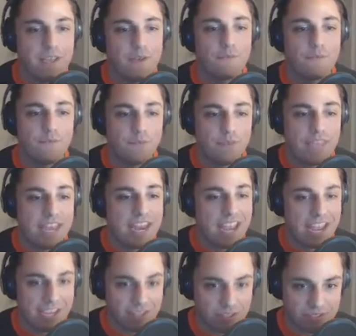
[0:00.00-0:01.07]
for the
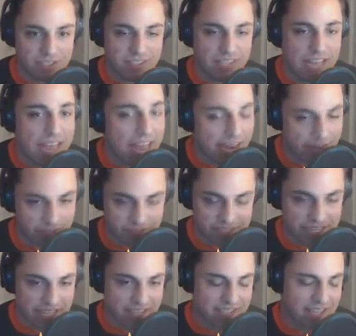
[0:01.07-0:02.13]
AL the
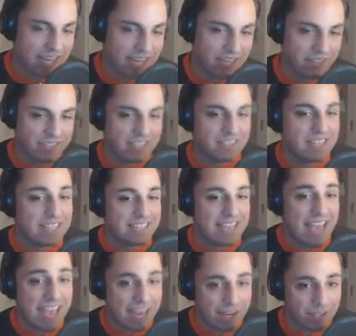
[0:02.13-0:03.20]
NLCS, not ALCS. This
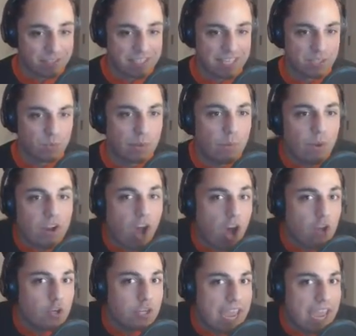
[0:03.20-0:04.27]
NLCS. We won
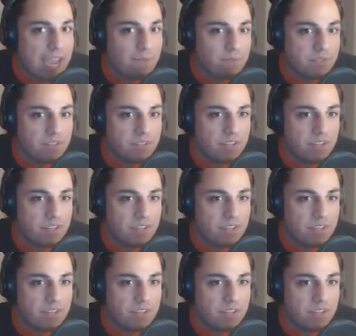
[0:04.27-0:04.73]
100 games.